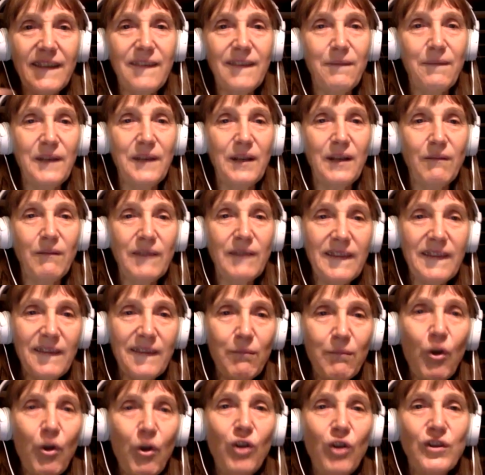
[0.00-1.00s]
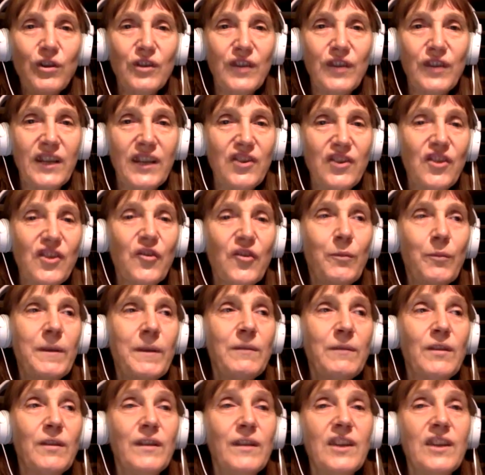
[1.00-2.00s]
film with small donations,
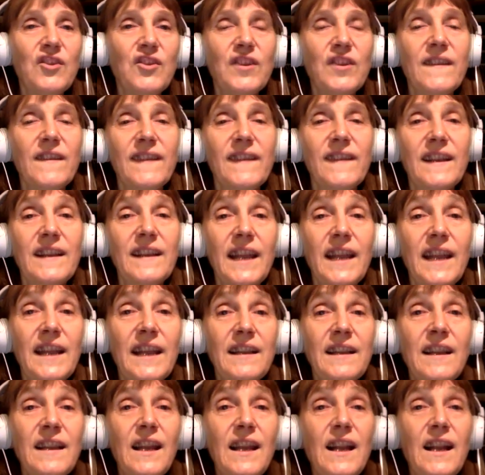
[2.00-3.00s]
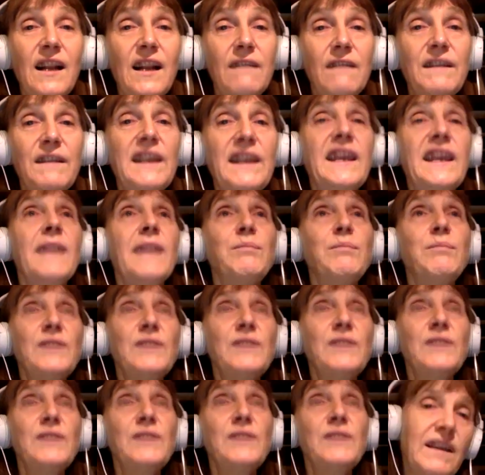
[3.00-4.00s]
big donations, and then we kept
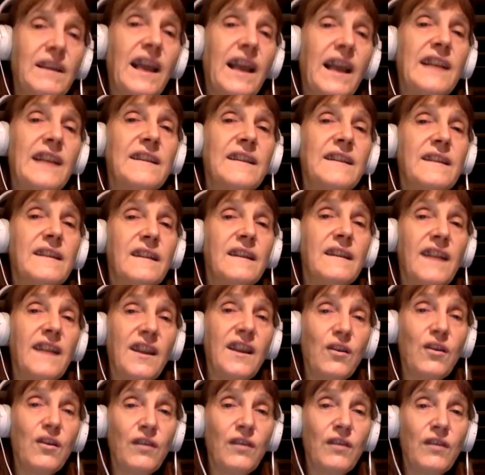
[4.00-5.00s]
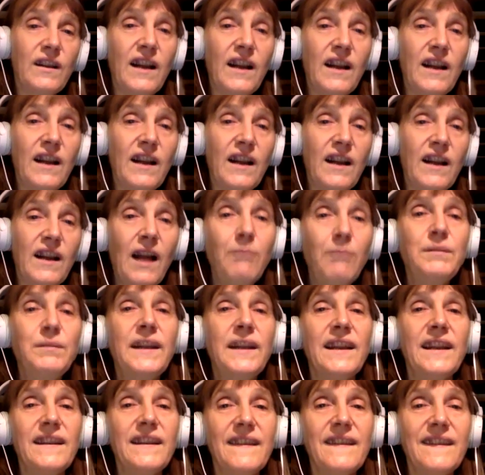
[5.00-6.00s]
in touch with them. We had regular
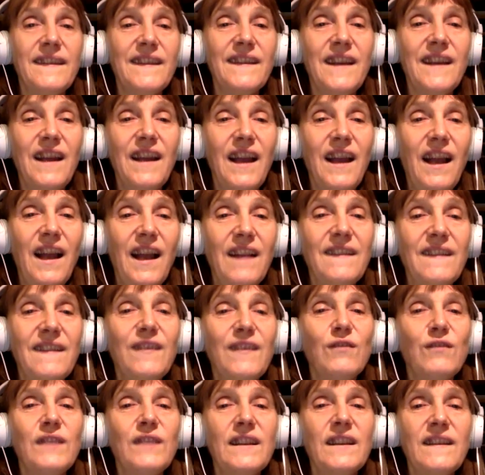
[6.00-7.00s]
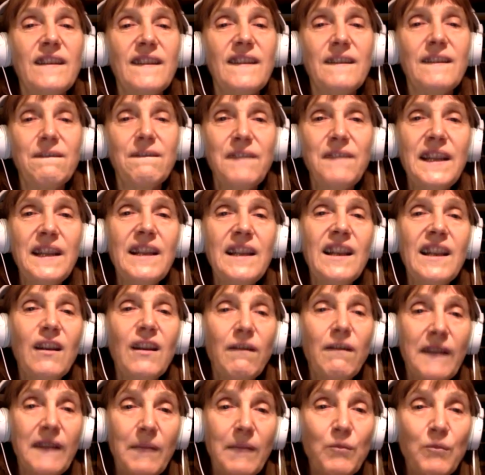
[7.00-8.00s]
updates, and so there is a feeling
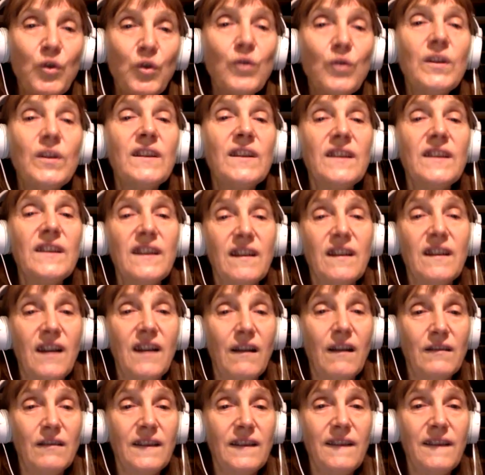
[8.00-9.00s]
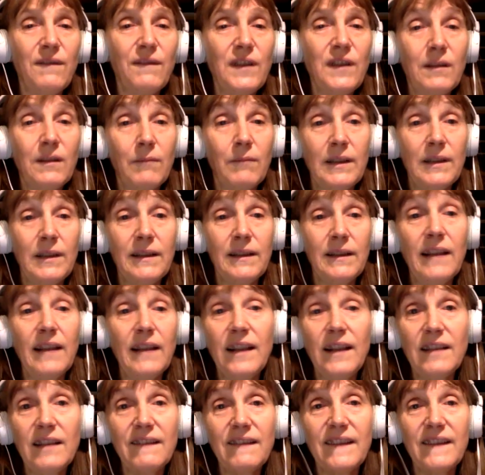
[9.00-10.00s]
of community around this film, and
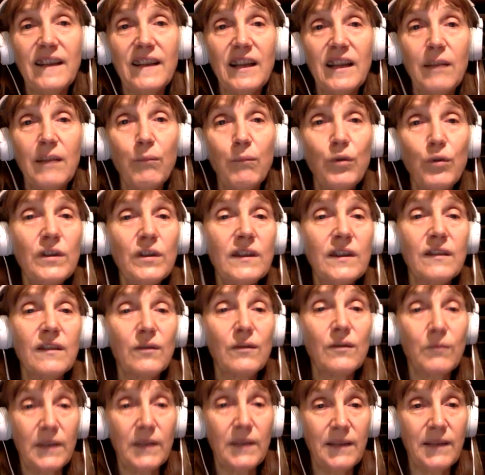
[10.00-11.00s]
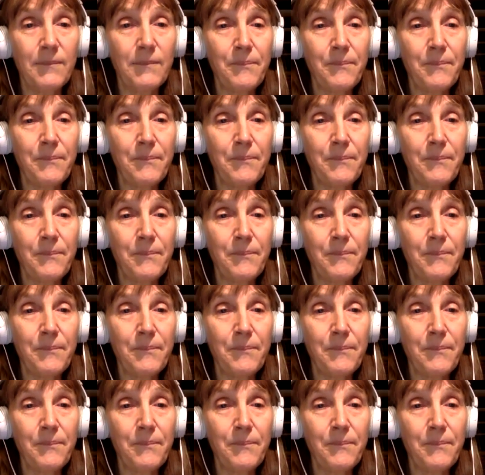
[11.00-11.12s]
that was very important to me.